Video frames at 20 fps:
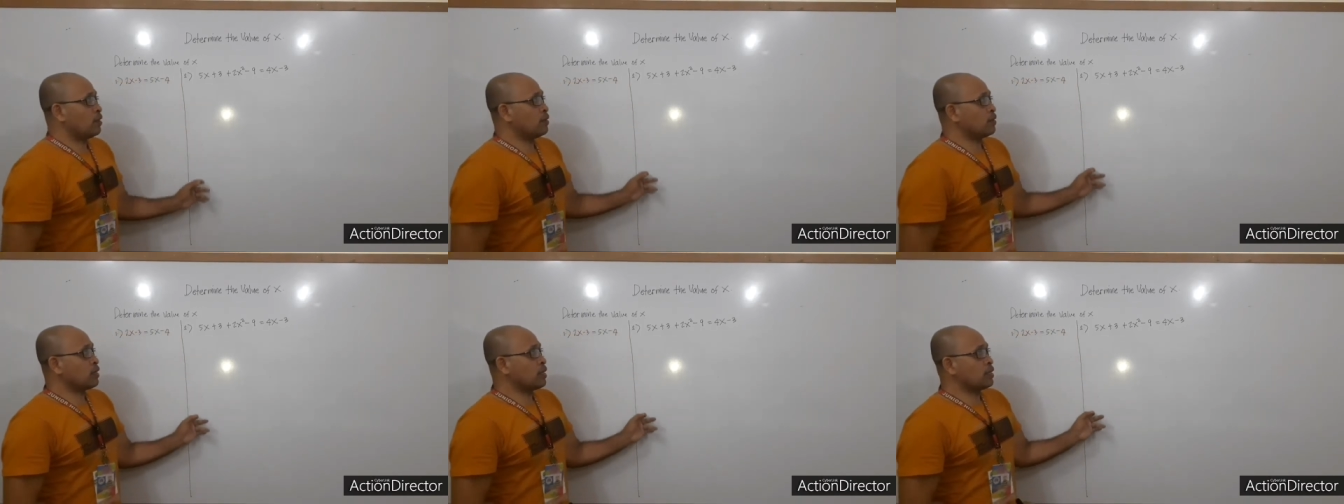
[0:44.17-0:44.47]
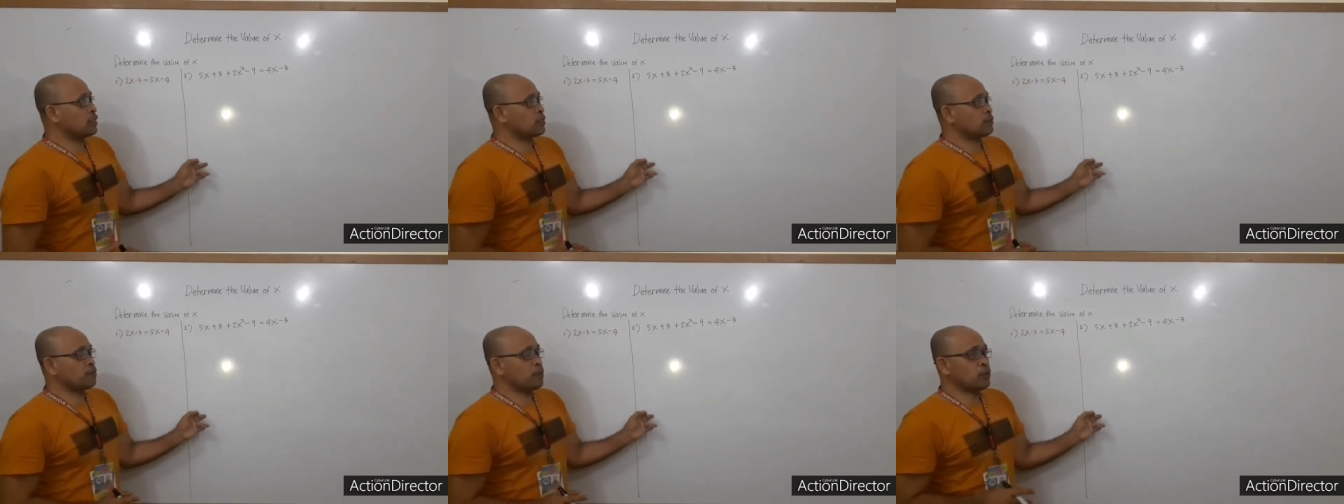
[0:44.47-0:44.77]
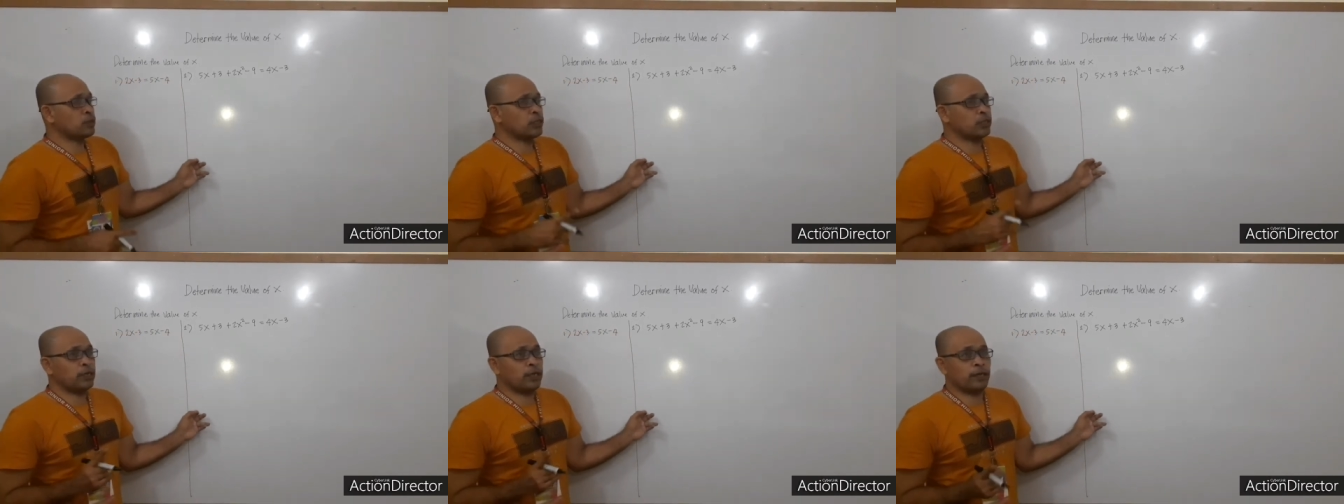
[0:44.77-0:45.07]
Okay,
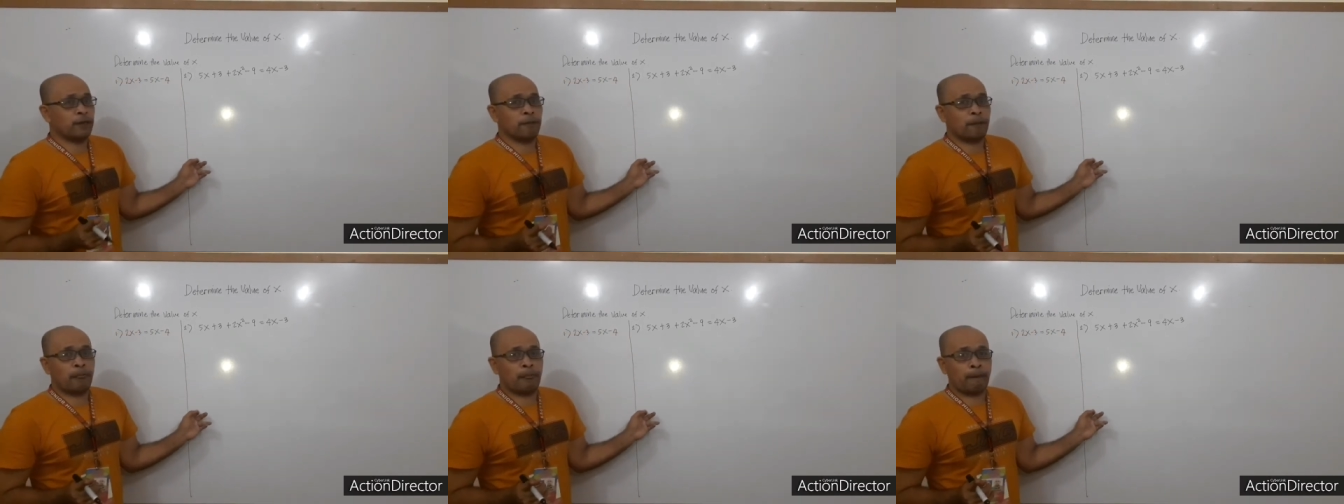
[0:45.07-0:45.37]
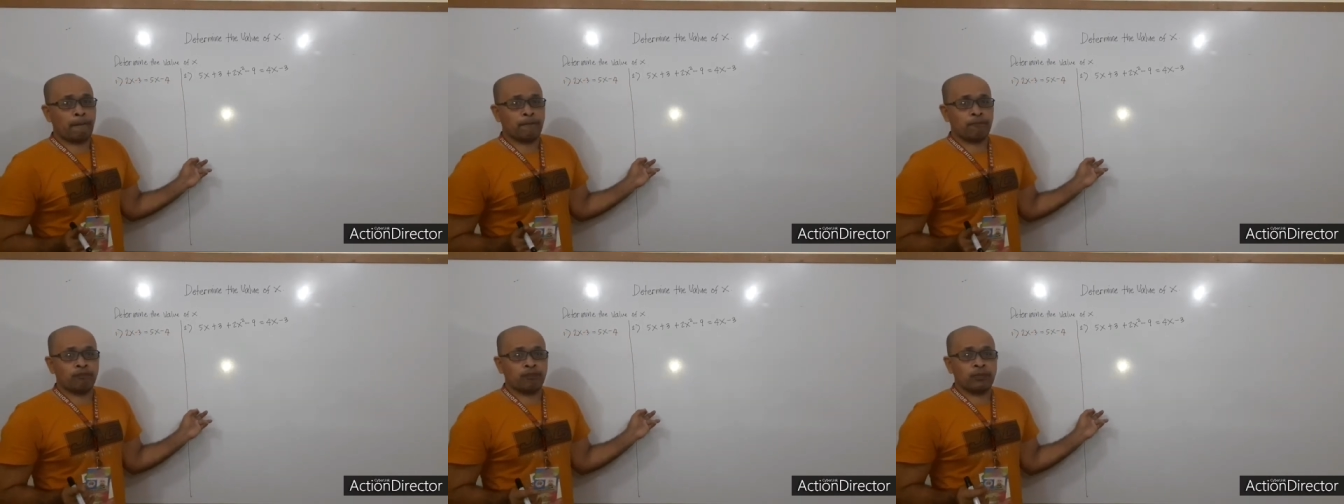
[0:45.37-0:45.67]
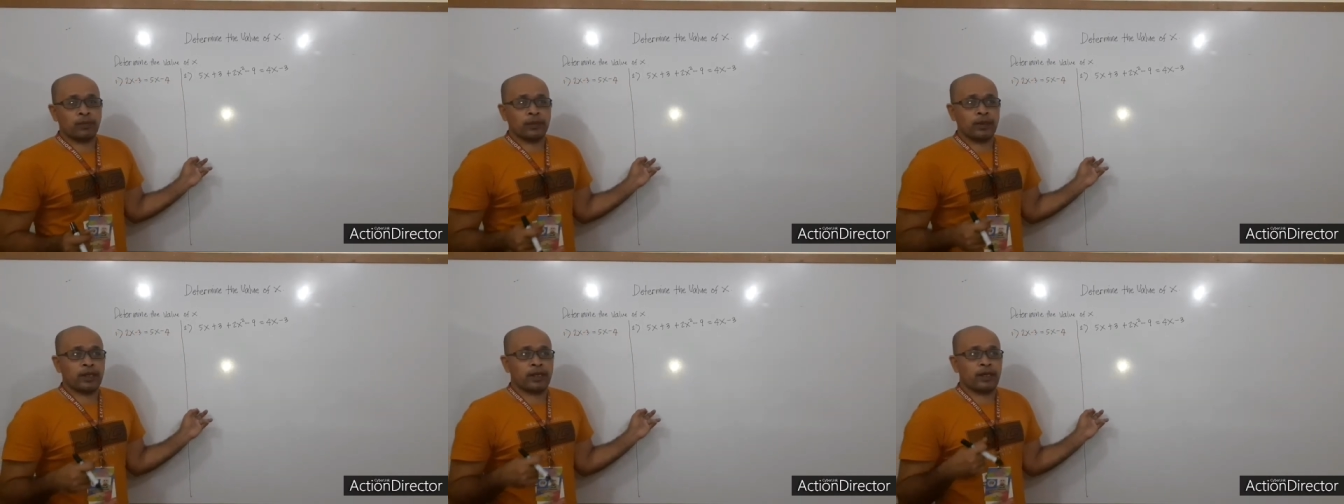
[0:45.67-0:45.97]
supposedly,
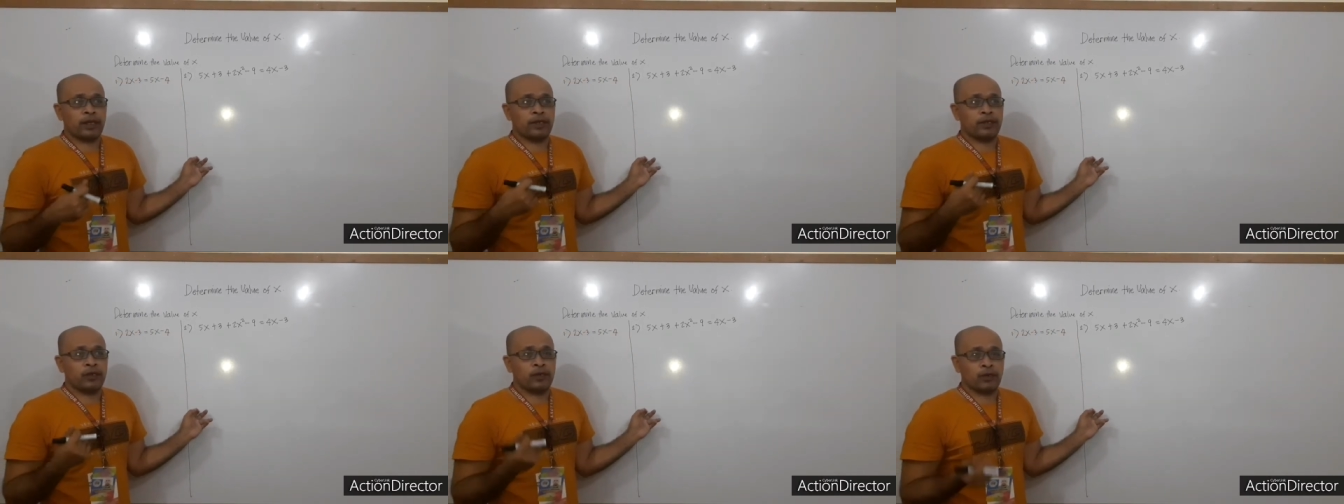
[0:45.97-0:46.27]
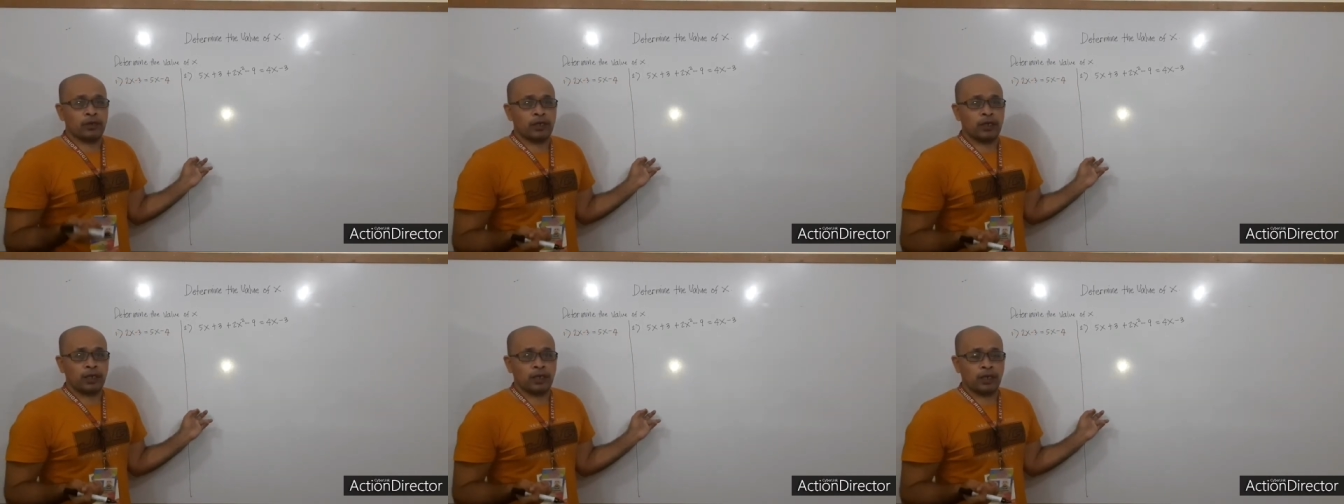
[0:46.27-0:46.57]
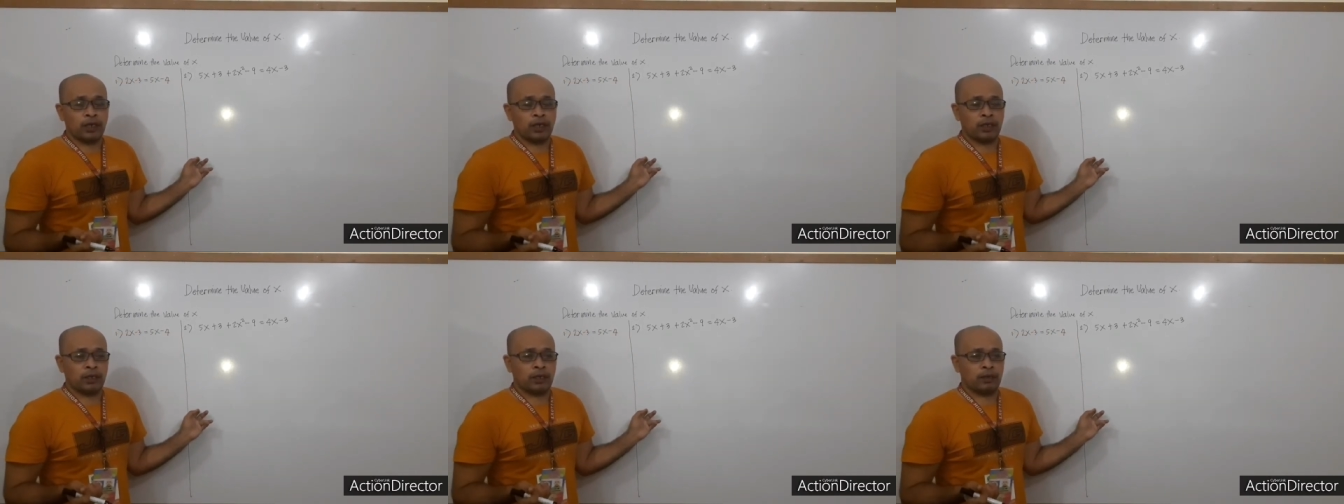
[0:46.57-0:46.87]
in
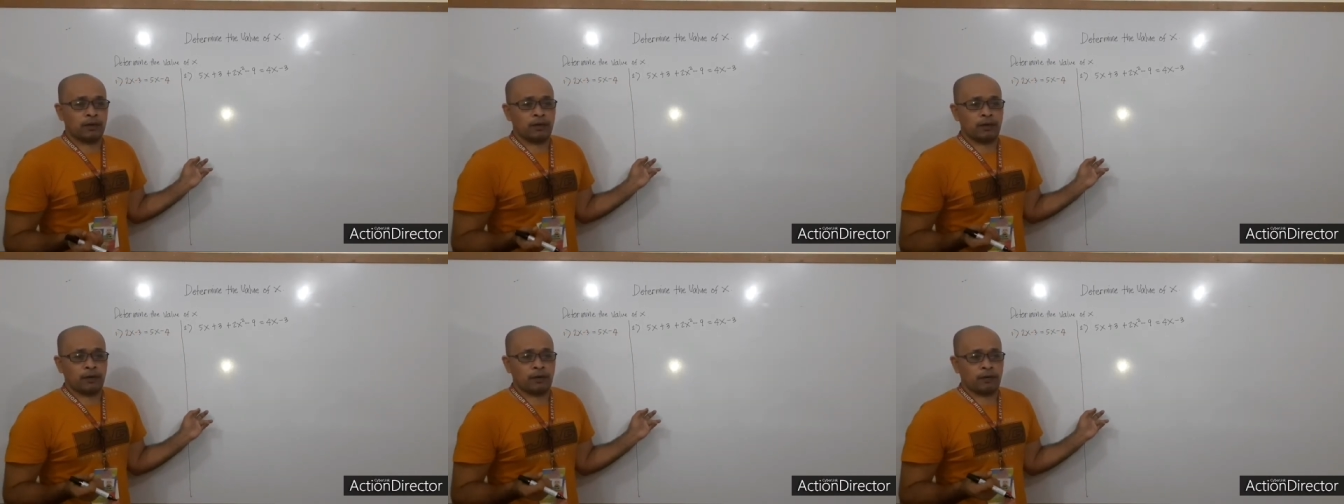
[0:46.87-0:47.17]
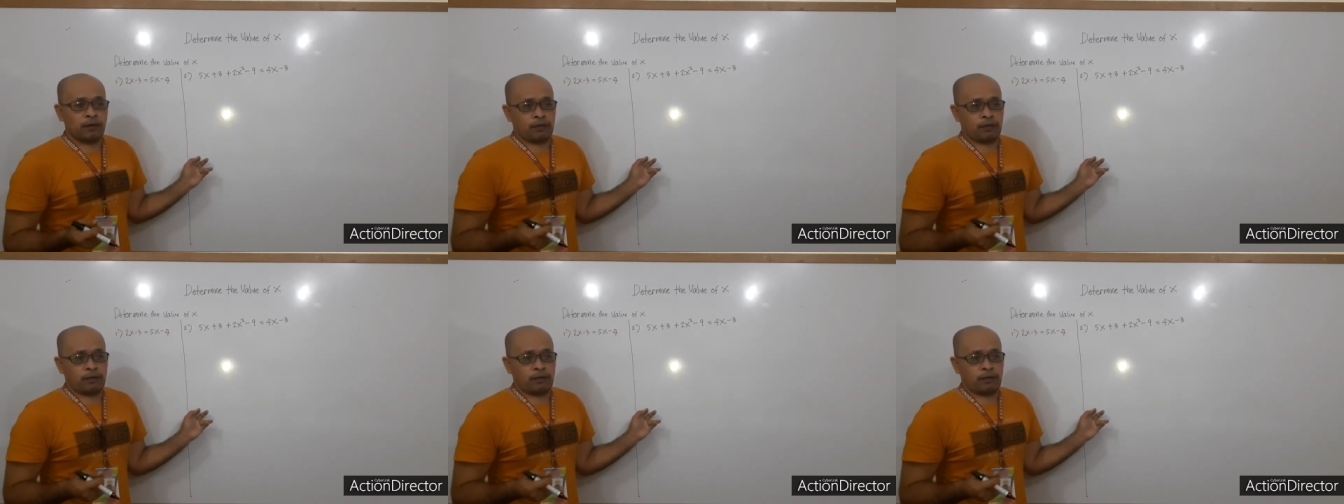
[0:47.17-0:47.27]
your